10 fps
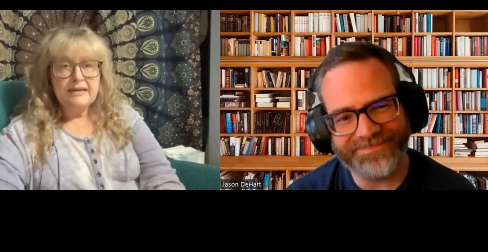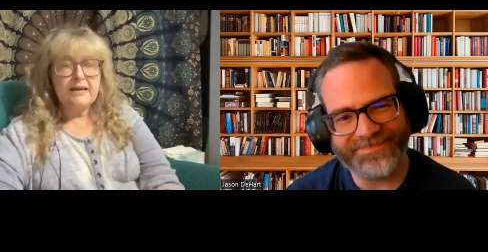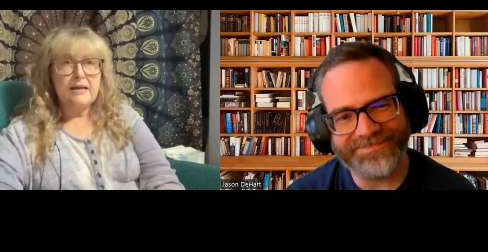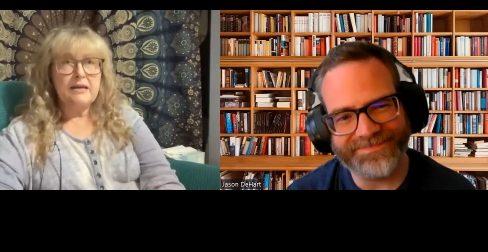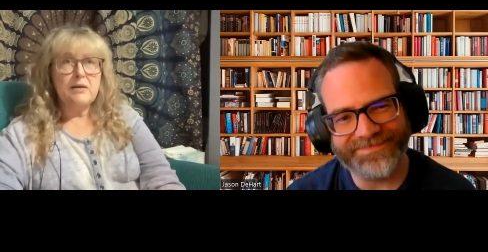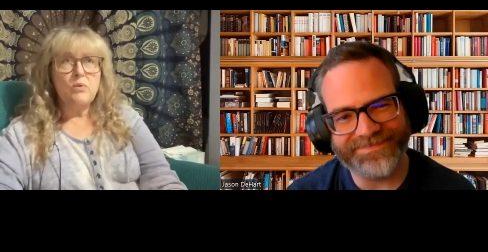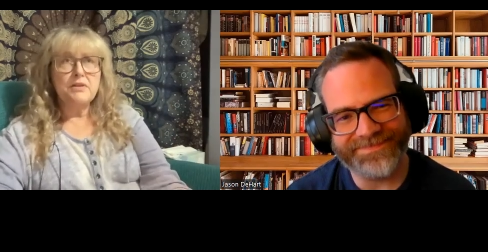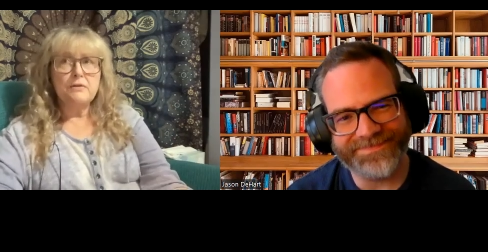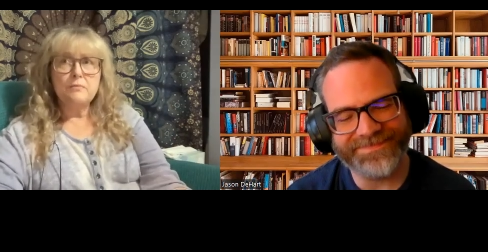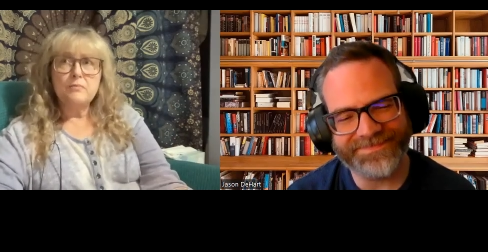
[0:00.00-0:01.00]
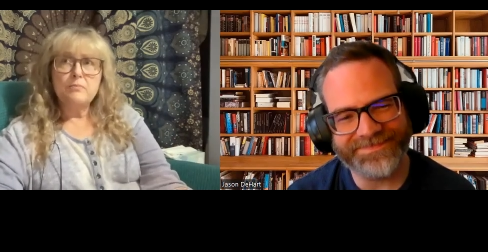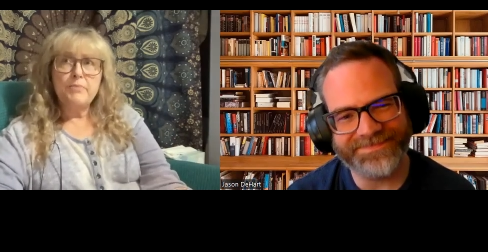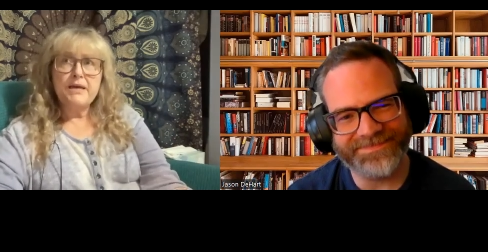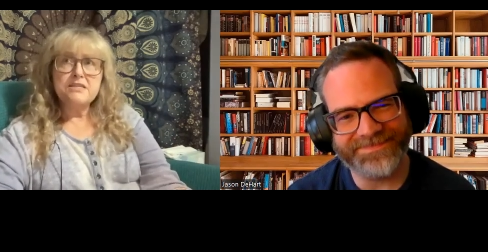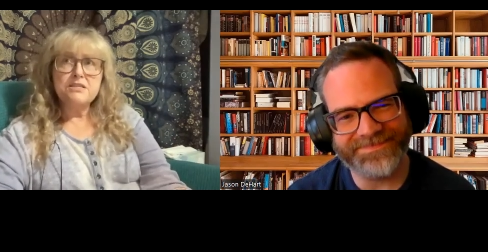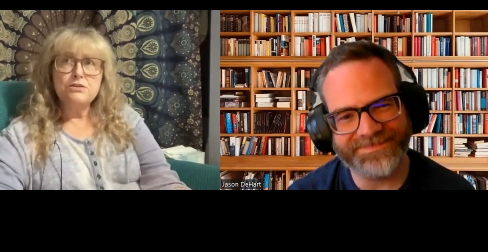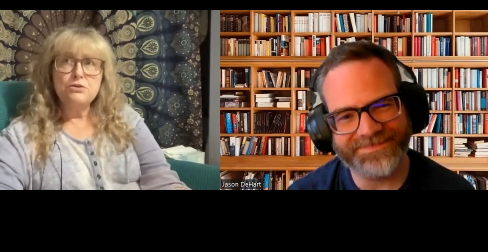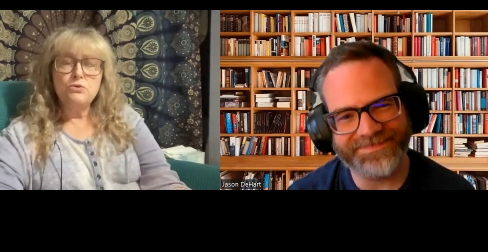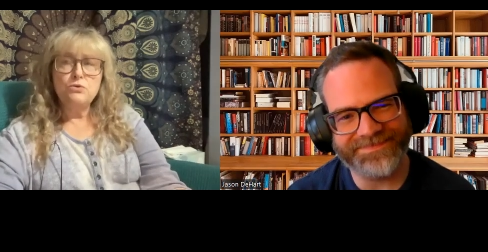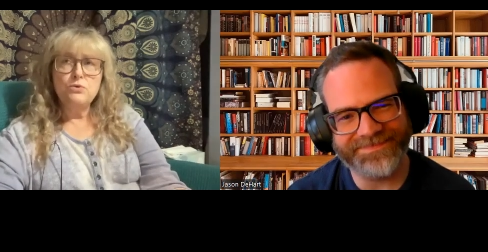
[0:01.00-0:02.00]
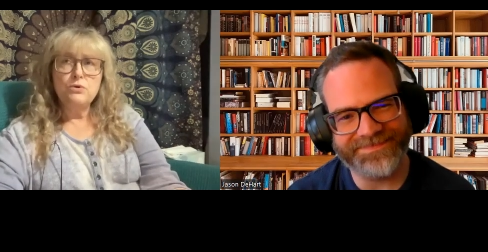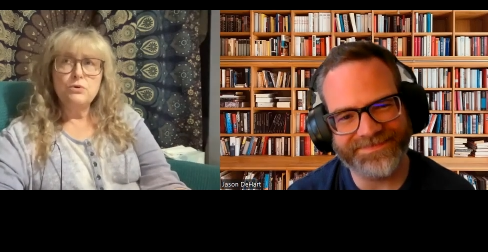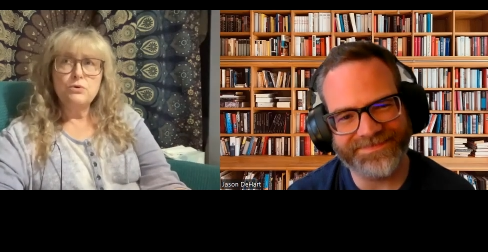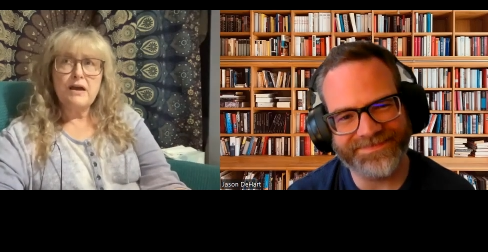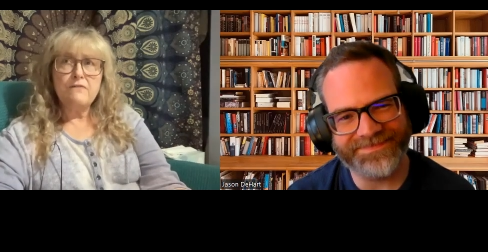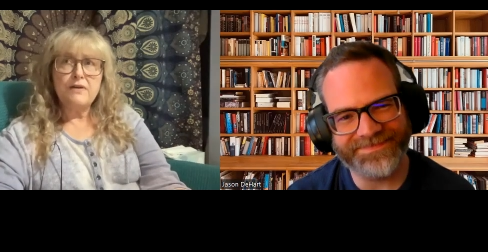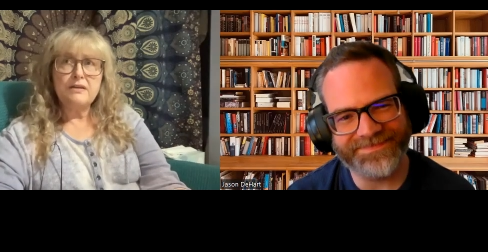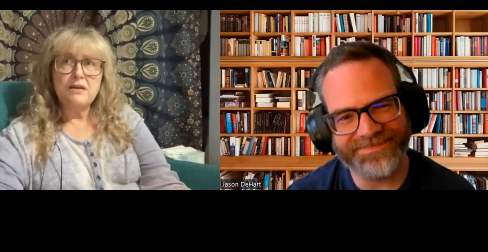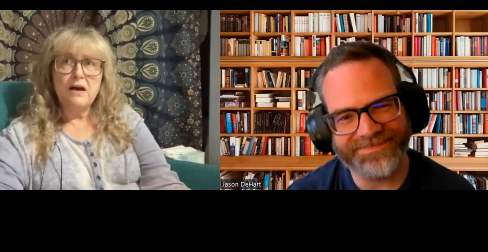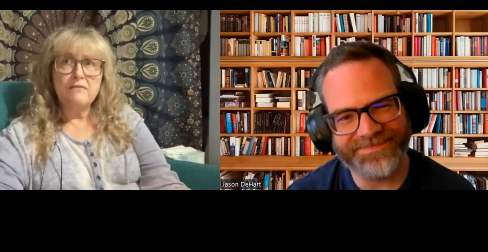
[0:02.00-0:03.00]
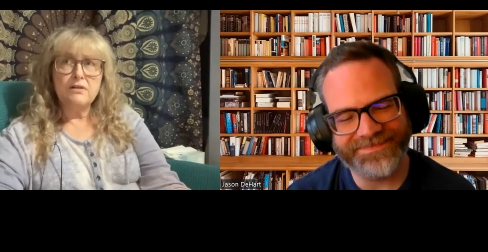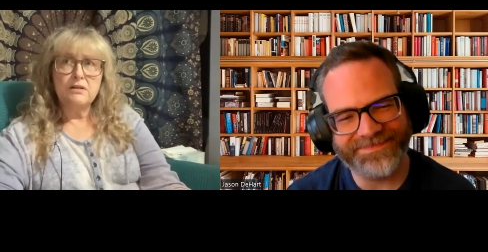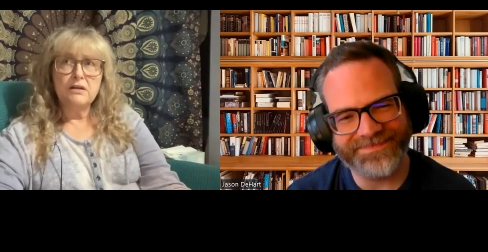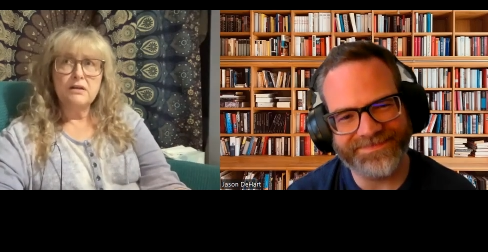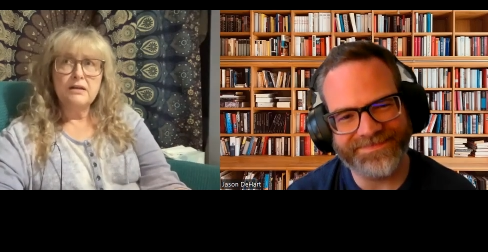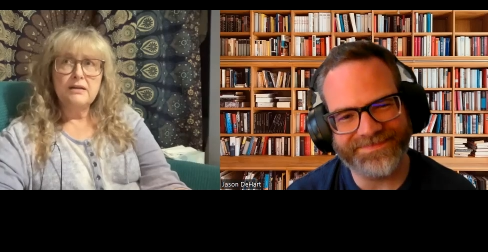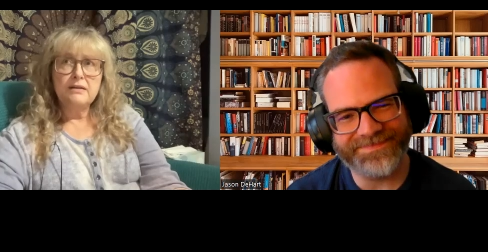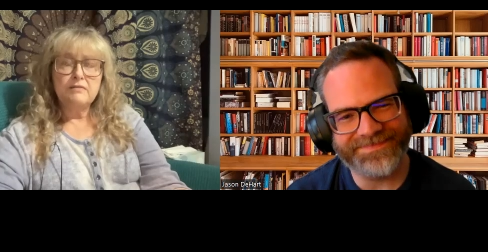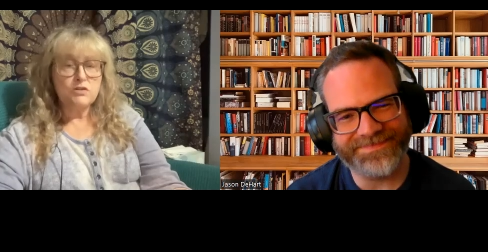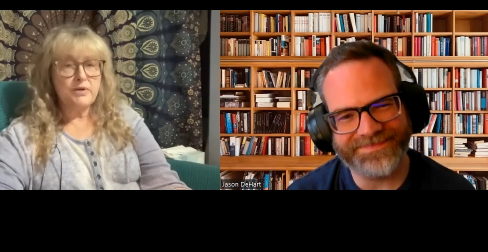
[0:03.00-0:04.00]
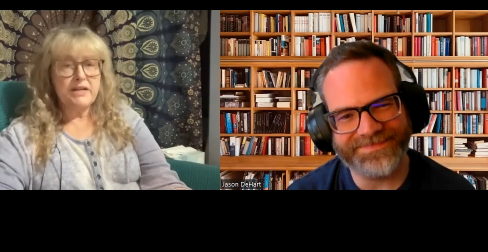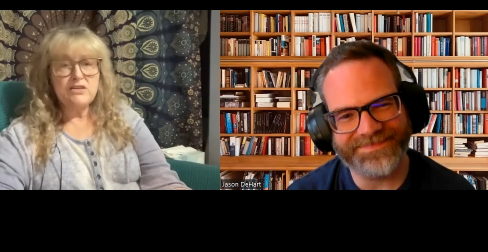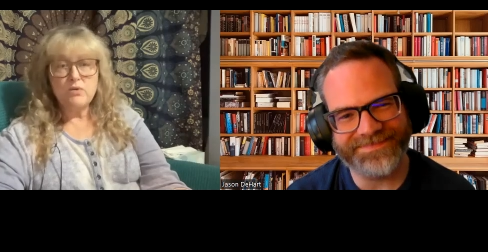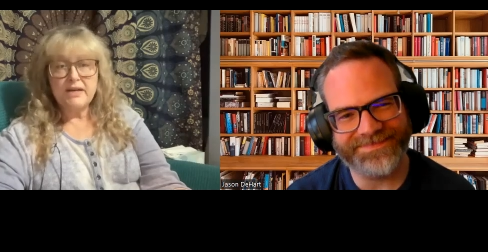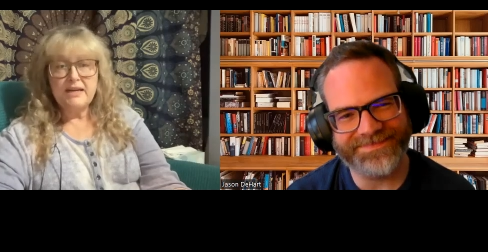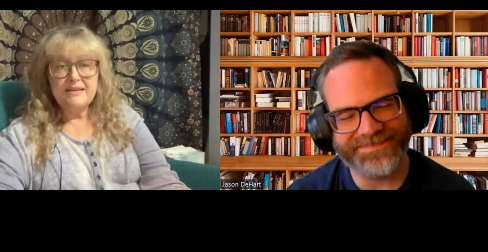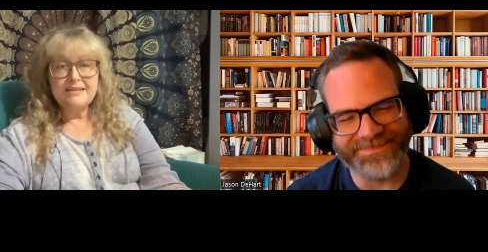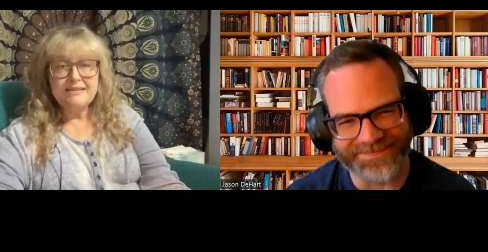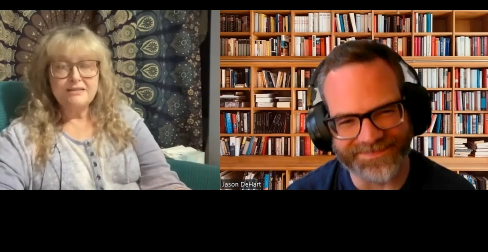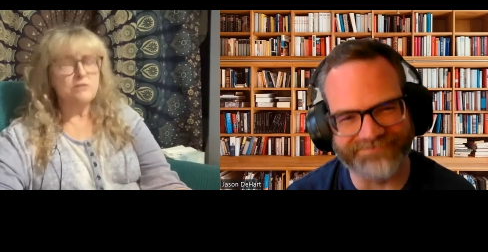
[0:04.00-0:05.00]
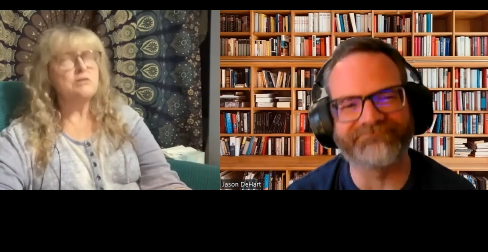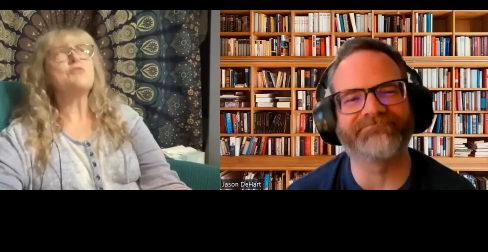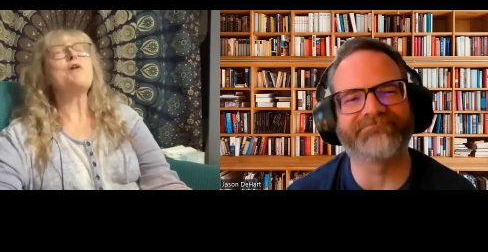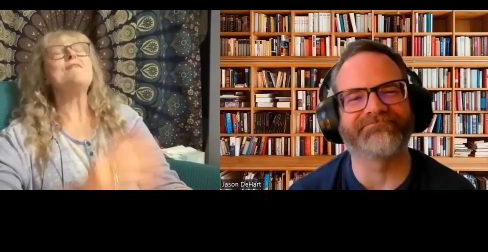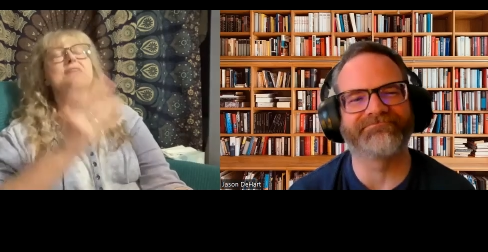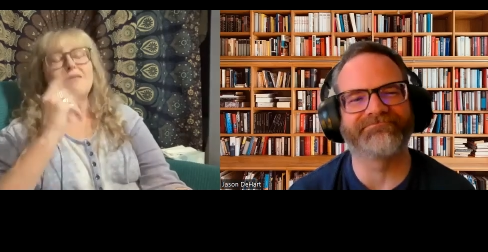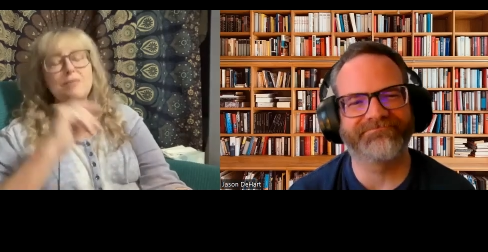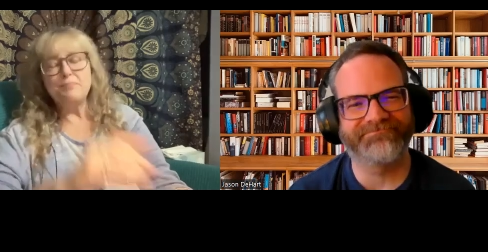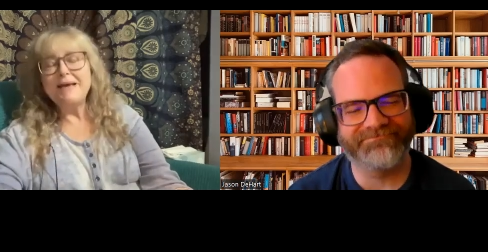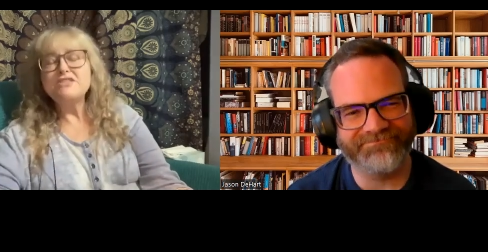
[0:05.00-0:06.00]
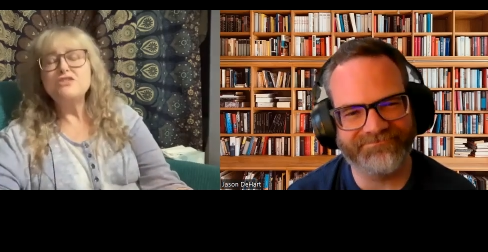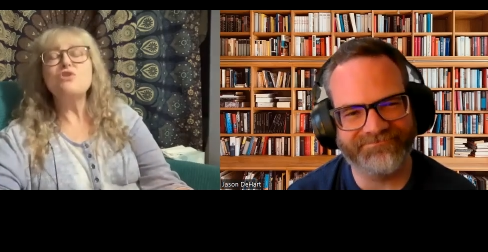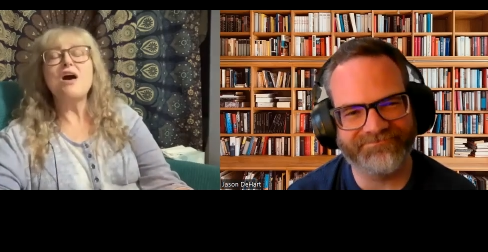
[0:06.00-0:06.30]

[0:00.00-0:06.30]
Speaker 1: Uh, it won the best new graphic novel of 2020, or hmm. graphic novel, best new